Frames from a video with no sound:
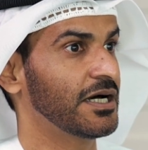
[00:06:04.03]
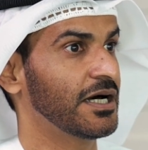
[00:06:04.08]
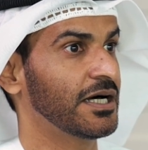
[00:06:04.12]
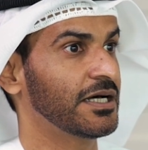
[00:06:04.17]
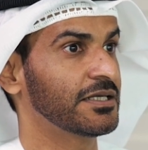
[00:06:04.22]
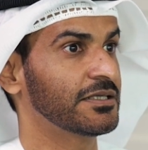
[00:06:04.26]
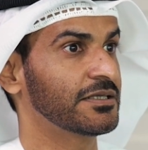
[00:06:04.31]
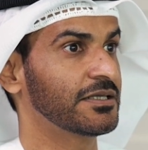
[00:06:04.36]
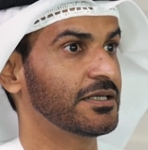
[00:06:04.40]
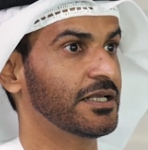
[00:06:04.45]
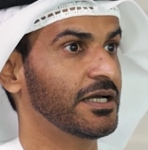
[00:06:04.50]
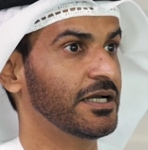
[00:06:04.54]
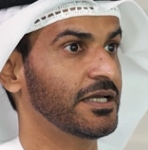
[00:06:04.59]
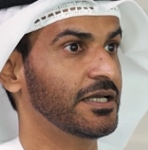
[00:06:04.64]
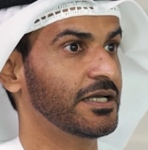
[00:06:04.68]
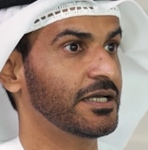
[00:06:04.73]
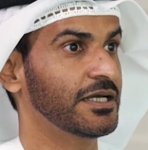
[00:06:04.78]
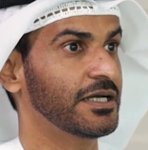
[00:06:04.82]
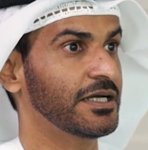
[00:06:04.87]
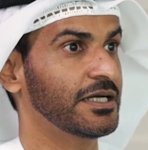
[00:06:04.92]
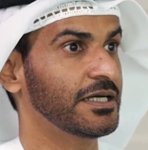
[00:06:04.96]
and
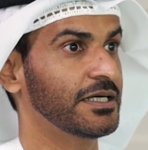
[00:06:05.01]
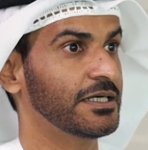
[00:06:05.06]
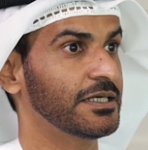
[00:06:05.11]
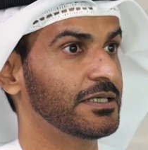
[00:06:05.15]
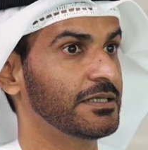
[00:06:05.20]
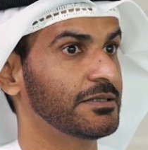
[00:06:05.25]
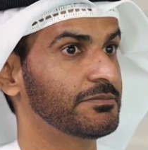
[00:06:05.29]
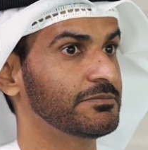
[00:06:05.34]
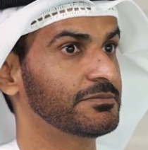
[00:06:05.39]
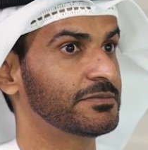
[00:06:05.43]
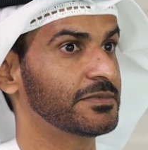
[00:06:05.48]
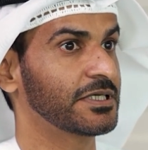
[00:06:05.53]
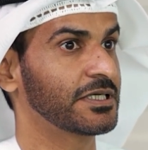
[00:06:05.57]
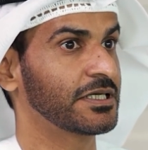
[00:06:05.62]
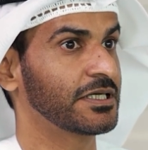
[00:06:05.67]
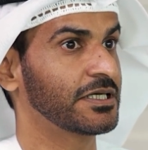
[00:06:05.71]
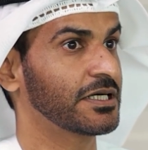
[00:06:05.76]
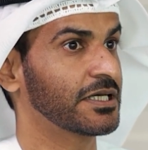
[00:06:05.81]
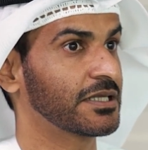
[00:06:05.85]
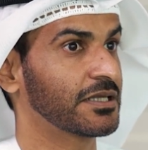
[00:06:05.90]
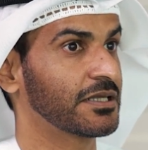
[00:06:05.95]
like
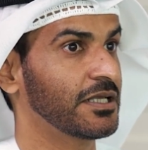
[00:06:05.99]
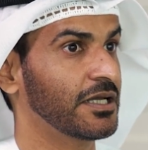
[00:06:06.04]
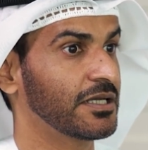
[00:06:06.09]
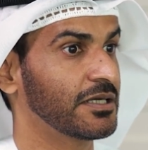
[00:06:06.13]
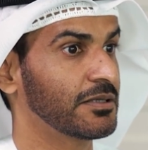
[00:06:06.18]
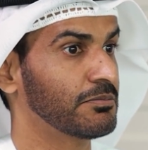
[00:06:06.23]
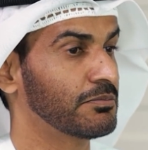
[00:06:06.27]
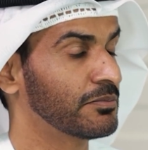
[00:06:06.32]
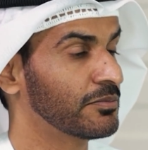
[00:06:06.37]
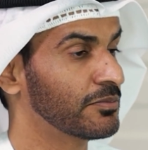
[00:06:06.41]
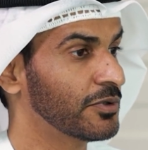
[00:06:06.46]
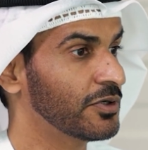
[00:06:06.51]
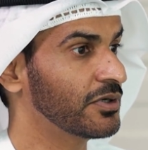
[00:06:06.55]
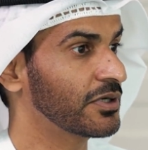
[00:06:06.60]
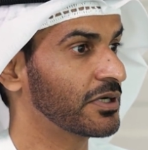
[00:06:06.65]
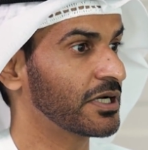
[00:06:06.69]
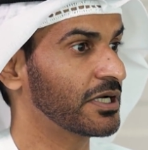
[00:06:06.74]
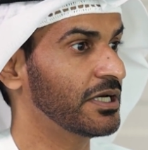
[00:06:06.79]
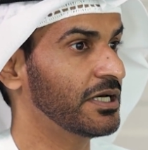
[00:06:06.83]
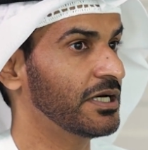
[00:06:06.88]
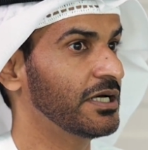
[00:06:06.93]
got like
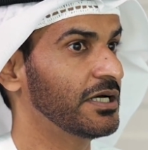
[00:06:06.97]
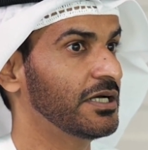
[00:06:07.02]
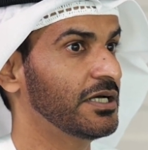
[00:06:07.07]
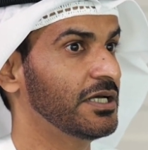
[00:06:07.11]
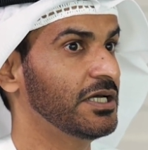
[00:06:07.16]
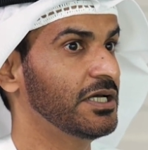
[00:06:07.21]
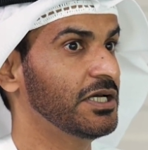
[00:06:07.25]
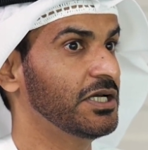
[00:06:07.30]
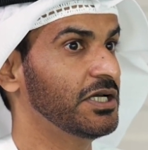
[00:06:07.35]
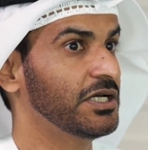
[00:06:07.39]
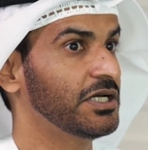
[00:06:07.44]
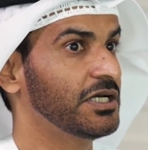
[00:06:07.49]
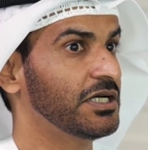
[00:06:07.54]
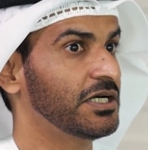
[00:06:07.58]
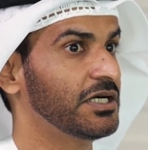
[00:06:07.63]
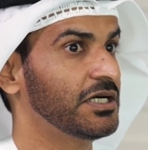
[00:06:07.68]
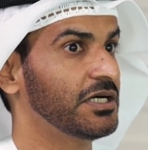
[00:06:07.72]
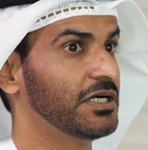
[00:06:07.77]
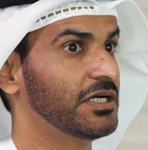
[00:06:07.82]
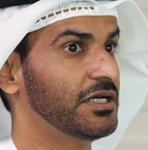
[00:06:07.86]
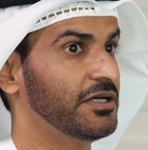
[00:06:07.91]
more
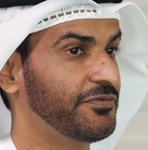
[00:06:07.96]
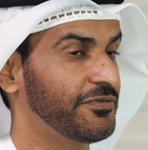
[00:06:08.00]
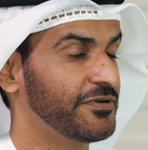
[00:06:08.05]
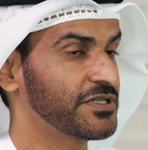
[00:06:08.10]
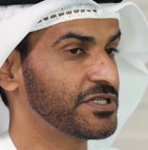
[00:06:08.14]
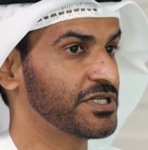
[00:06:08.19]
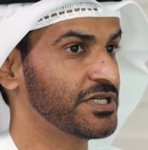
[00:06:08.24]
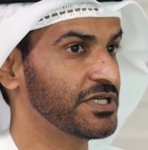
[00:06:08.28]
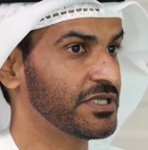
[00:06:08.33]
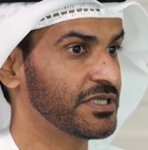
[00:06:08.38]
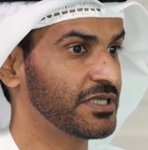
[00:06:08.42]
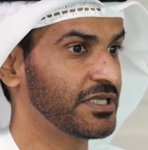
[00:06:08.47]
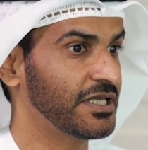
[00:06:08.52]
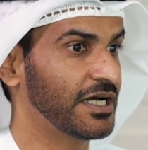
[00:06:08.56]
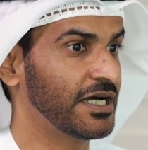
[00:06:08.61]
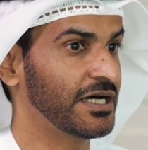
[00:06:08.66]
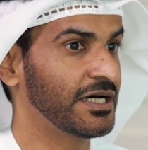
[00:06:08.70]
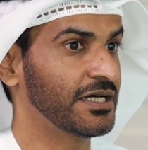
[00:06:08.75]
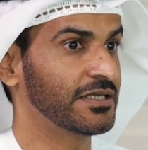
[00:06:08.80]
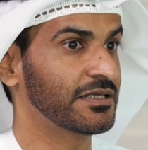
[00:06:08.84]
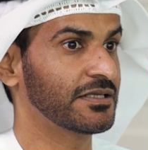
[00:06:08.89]
efficient
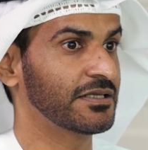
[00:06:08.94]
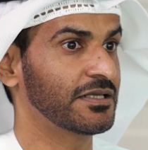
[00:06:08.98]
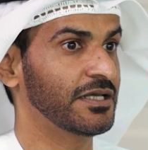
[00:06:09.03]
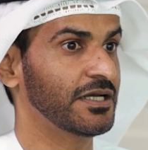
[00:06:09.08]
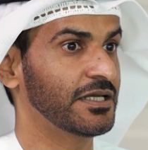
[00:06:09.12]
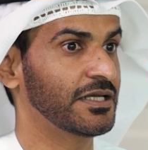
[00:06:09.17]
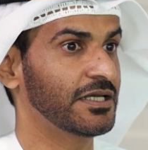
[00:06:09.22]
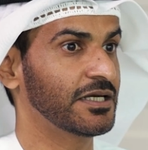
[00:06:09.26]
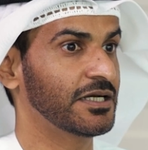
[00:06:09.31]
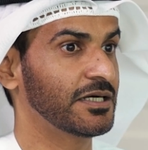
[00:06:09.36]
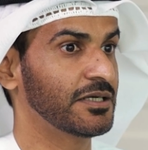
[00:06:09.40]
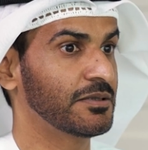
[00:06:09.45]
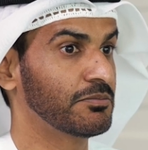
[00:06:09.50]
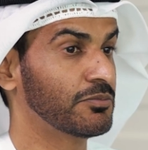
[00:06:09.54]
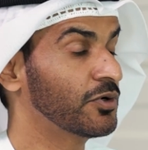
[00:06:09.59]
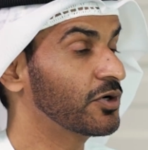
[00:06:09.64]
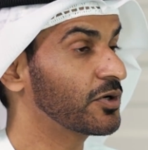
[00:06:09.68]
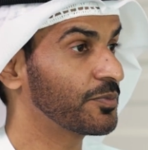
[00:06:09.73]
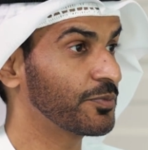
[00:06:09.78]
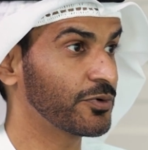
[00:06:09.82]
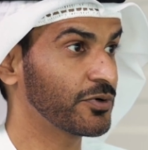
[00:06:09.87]
and like
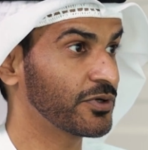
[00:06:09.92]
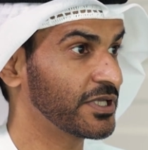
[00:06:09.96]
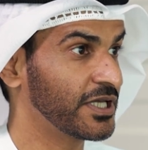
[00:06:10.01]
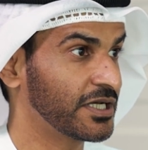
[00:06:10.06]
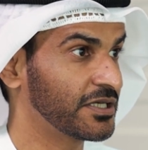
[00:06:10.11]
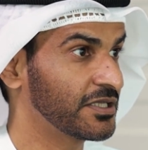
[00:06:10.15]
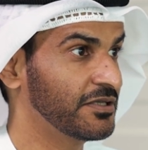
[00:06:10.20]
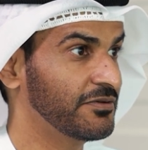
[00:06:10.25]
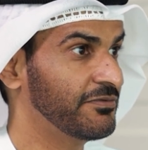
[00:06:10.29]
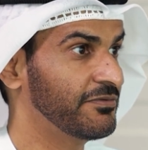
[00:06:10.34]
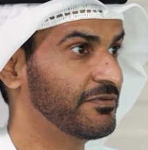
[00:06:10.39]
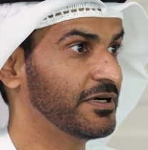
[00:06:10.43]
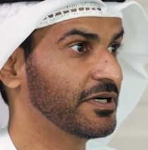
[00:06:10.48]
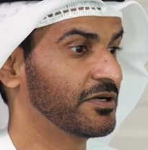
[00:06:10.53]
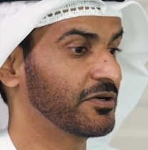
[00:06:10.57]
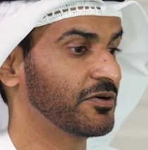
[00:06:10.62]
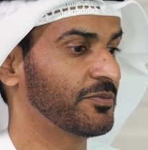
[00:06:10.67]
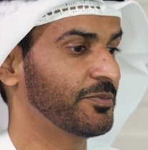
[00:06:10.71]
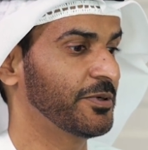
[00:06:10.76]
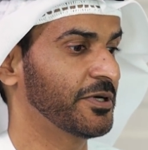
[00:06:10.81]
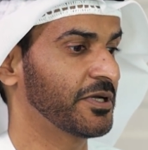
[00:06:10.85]
more productive
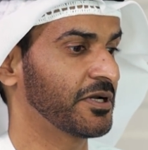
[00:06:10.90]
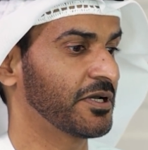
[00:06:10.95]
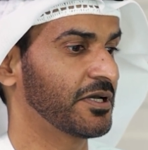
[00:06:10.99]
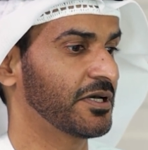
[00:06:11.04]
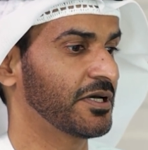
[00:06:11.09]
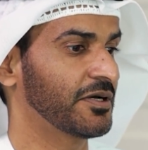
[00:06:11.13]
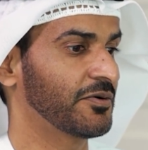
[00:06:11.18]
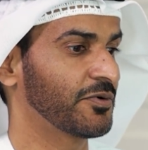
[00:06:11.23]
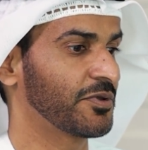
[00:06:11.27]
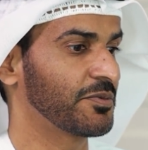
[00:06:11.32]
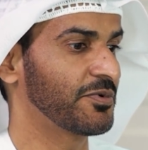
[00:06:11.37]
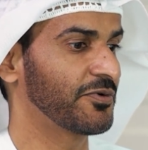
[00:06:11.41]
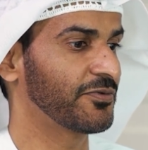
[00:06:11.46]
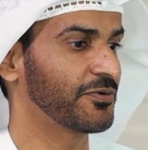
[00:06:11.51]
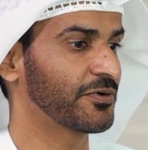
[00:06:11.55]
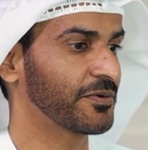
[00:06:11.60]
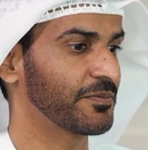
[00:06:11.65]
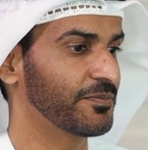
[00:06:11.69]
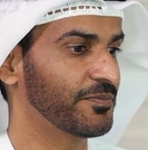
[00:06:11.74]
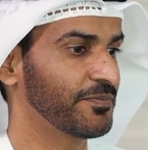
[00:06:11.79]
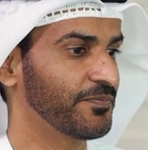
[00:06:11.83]
comparing with before.